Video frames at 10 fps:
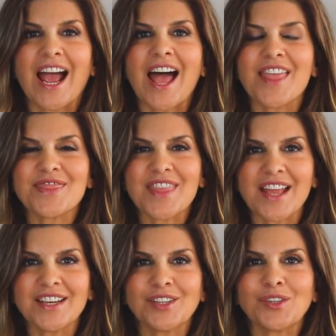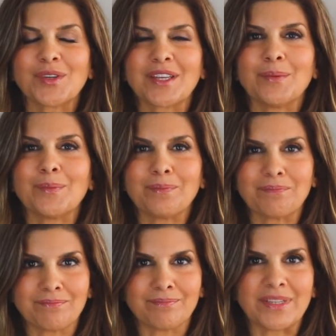and then you can
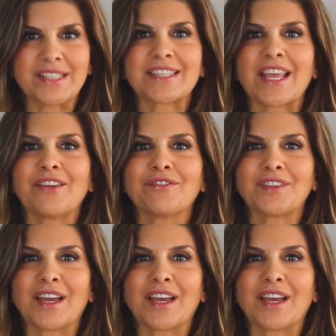be safe